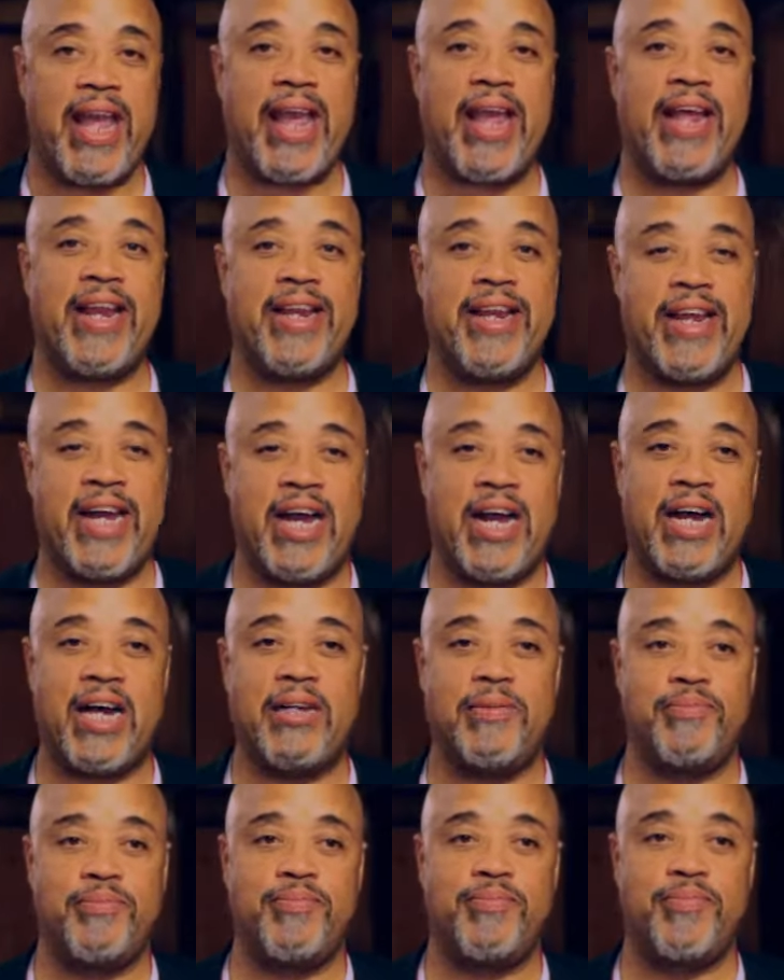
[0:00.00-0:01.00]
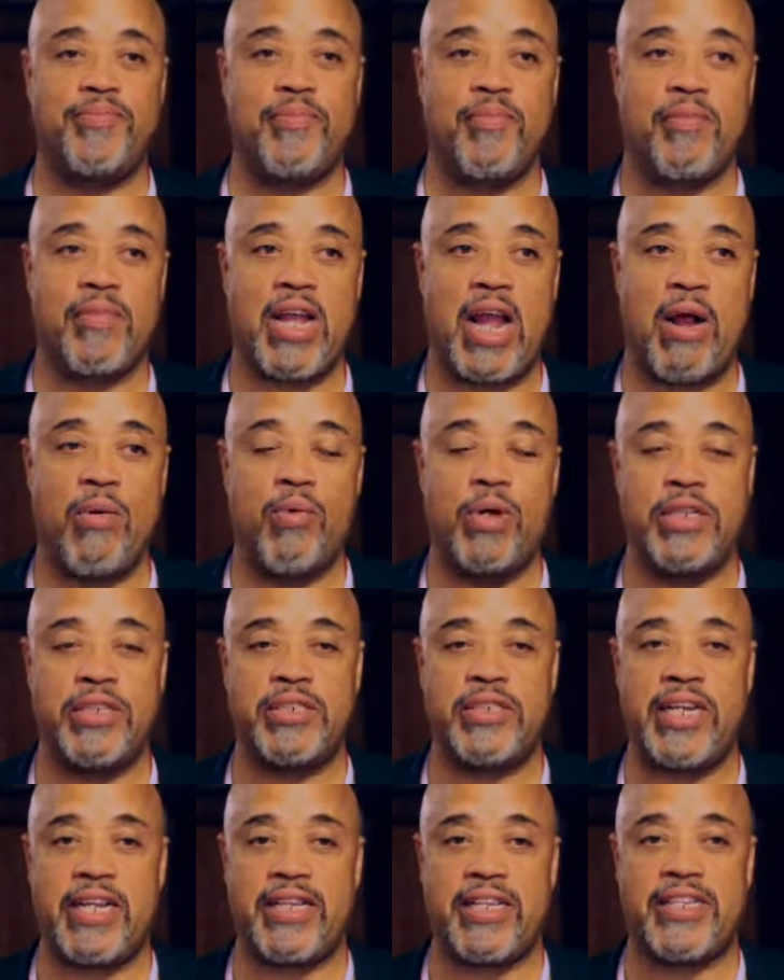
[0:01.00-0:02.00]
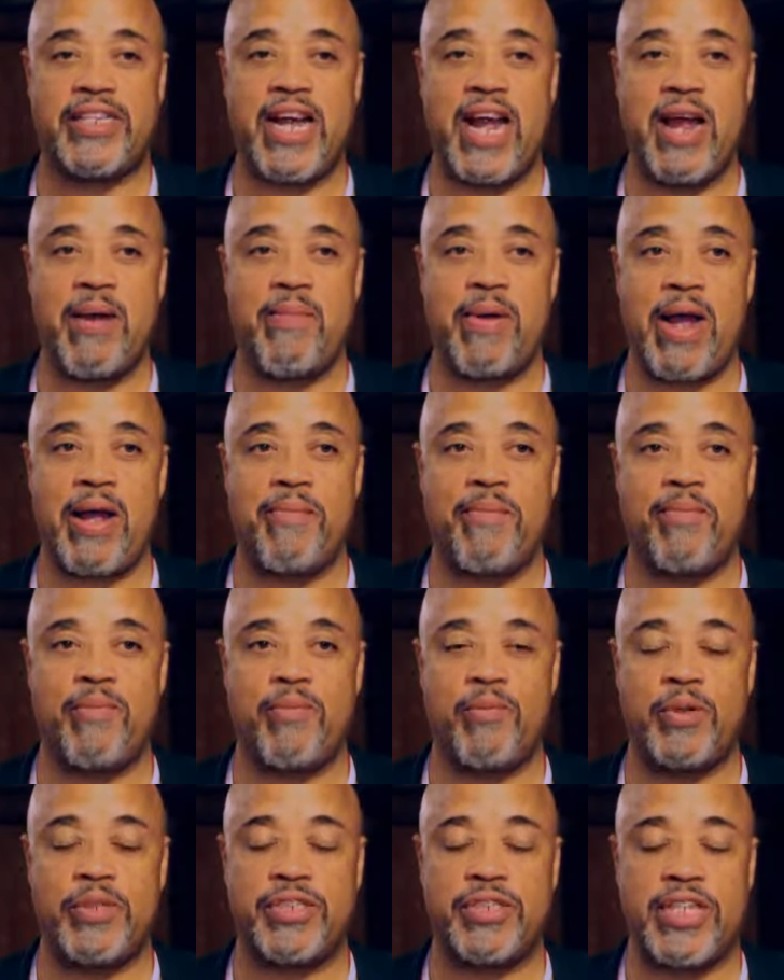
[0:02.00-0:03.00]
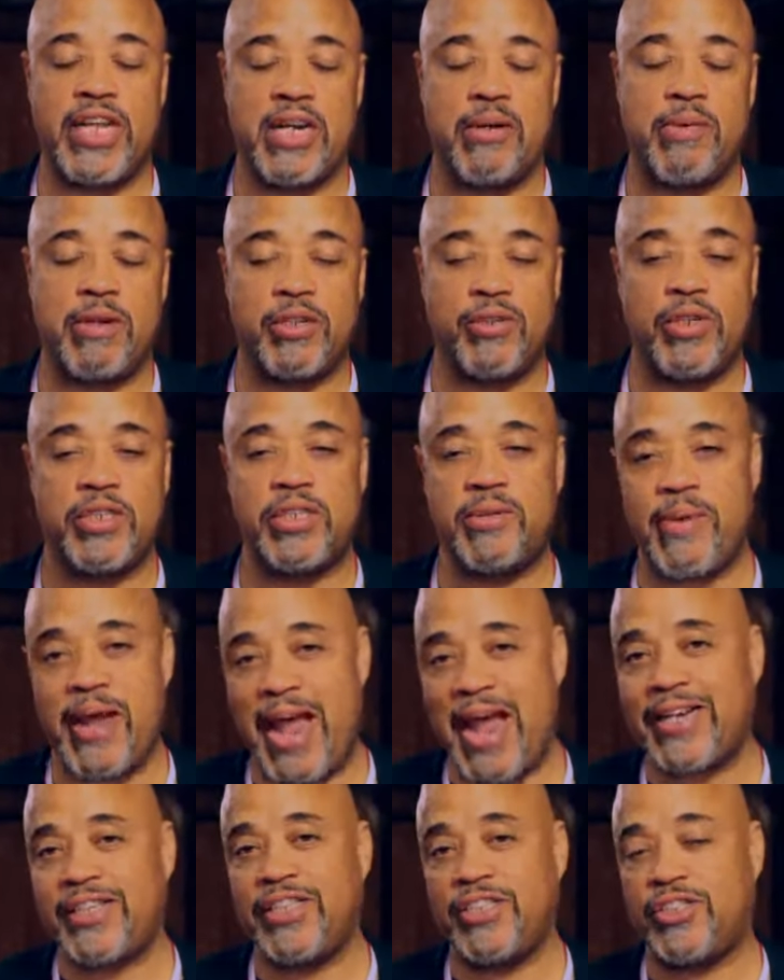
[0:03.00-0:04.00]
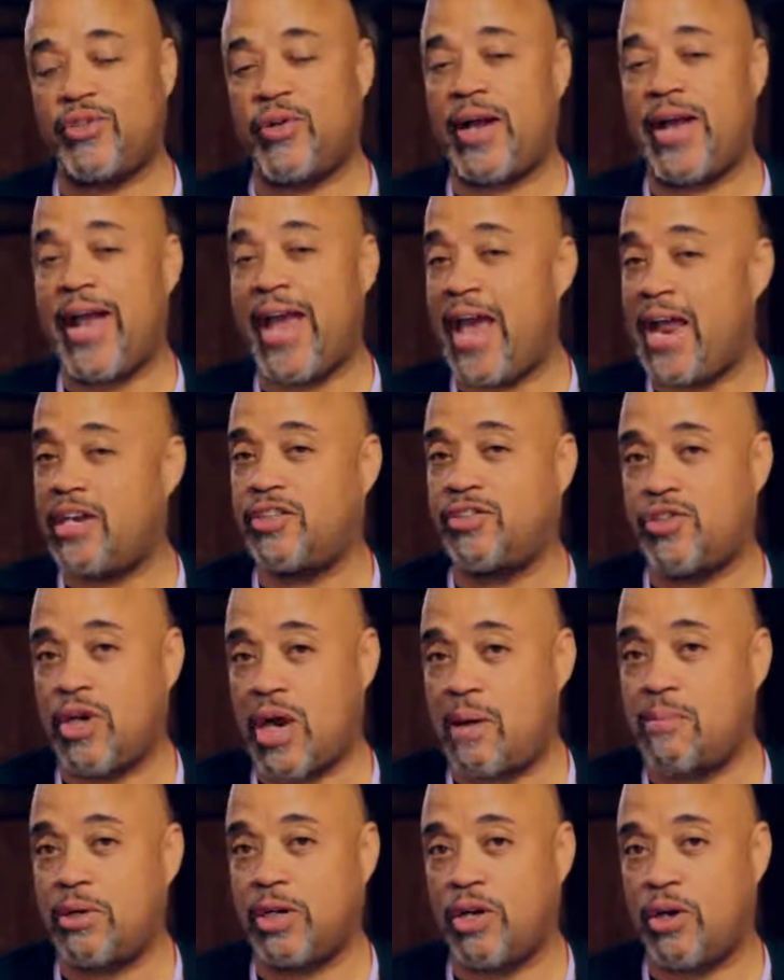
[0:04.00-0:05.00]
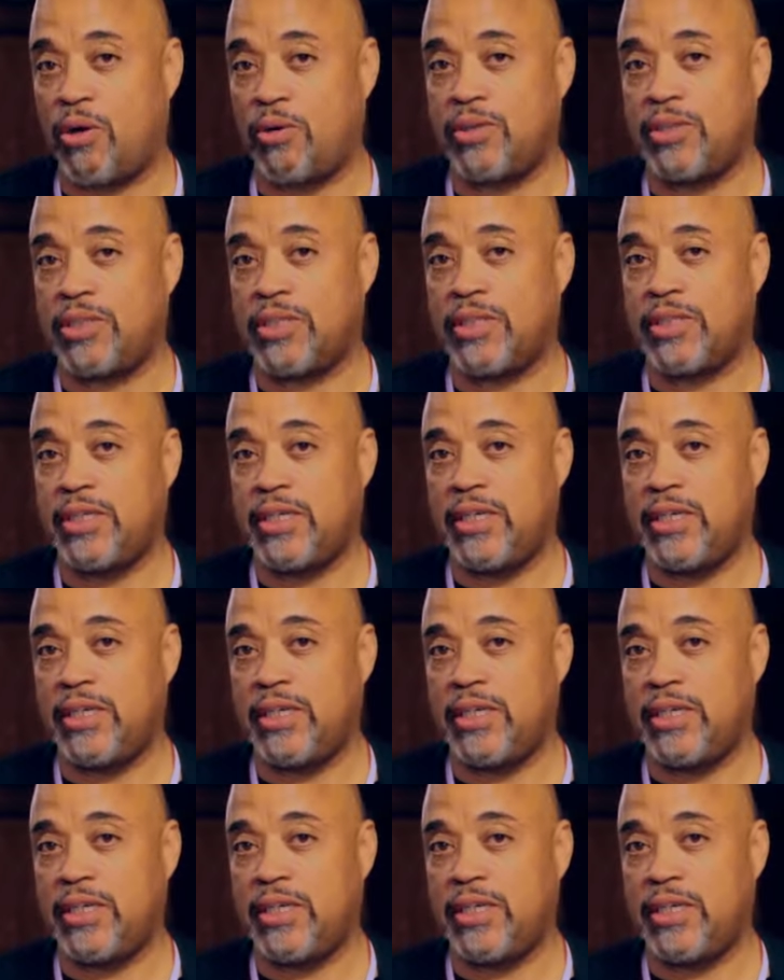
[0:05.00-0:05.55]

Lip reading: And I went, at the time I was thinking about doing some acting, so I had a drama coach.